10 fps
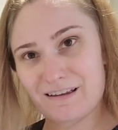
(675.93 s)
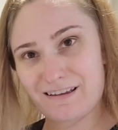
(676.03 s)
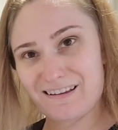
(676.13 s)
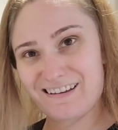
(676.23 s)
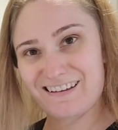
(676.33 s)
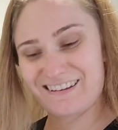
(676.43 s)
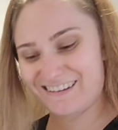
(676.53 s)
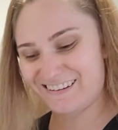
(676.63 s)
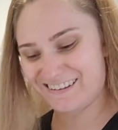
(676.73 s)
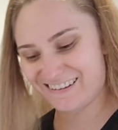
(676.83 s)

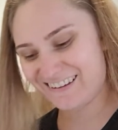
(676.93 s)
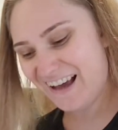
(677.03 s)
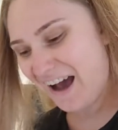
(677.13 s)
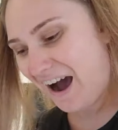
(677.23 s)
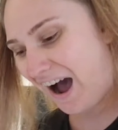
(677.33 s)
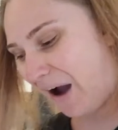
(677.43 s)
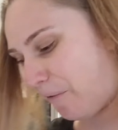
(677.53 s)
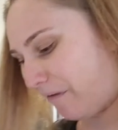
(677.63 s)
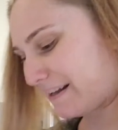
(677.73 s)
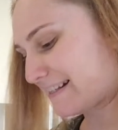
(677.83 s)
I
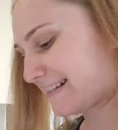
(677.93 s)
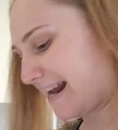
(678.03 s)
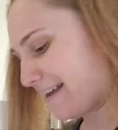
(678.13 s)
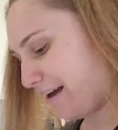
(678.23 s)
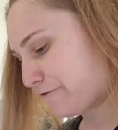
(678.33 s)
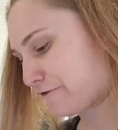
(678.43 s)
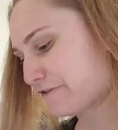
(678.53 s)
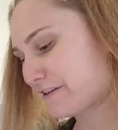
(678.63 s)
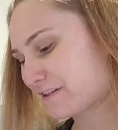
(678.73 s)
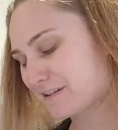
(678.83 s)
want to say that for
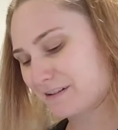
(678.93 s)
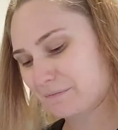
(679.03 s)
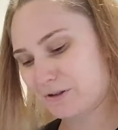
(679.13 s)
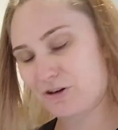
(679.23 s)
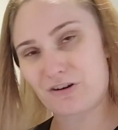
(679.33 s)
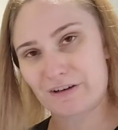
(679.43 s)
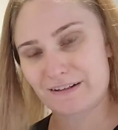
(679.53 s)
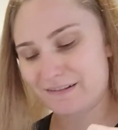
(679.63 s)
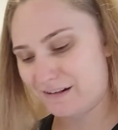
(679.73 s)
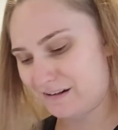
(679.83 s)
this
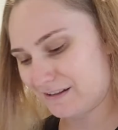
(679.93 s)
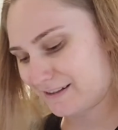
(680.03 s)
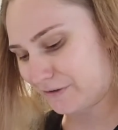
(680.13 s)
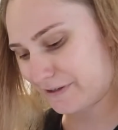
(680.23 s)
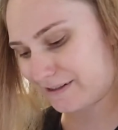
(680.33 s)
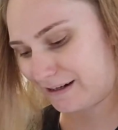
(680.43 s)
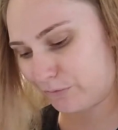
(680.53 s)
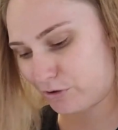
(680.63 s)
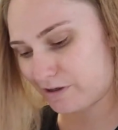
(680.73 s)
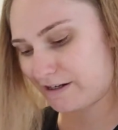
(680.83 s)
current series that
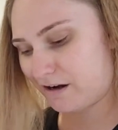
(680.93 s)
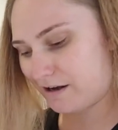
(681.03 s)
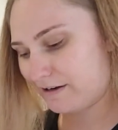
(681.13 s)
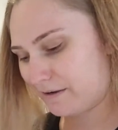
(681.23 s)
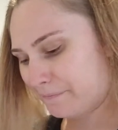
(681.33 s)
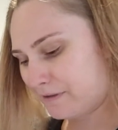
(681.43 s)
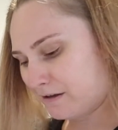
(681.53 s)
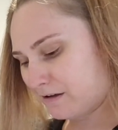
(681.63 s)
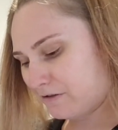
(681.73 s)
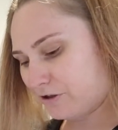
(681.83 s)
I'm working on,
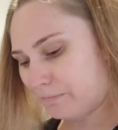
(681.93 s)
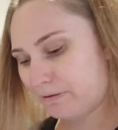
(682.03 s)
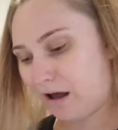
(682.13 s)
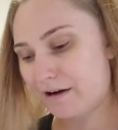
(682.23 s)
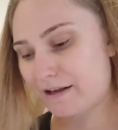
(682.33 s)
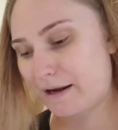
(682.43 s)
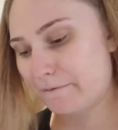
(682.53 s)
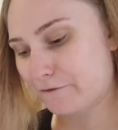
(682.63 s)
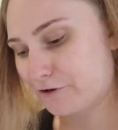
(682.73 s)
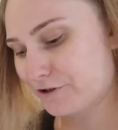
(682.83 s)
the plot
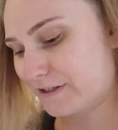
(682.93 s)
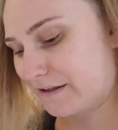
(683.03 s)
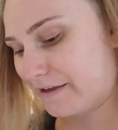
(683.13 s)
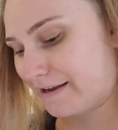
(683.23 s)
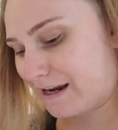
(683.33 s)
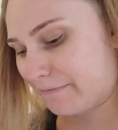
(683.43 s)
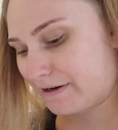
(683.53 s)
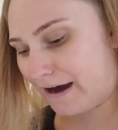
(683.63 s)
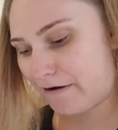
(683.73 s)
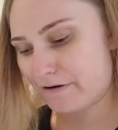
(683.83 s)
came first and then came the
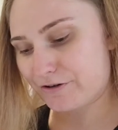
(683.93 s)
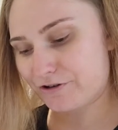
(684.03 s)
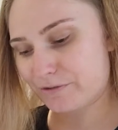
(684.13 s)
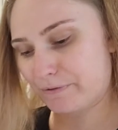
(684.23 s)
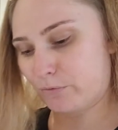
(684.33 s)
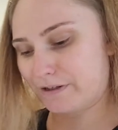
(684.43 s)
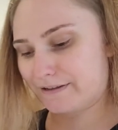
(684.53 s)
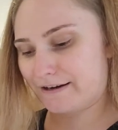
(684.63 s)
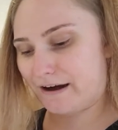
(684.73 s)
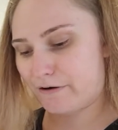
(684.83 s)
characters, but once
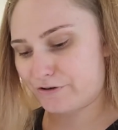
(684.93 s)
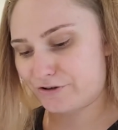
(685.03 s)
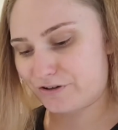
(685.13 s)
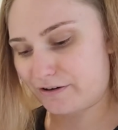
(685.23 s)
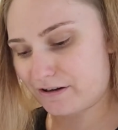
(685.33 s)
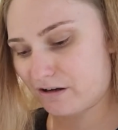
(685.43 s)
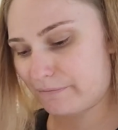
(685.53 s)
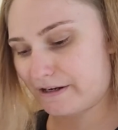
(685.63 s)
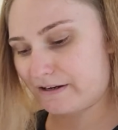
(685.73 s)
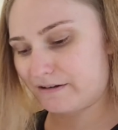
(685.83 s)
the characters started
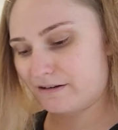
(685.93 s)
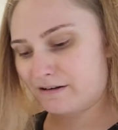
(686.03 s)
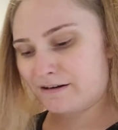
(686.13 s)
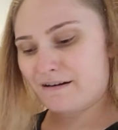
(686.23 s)
coming in,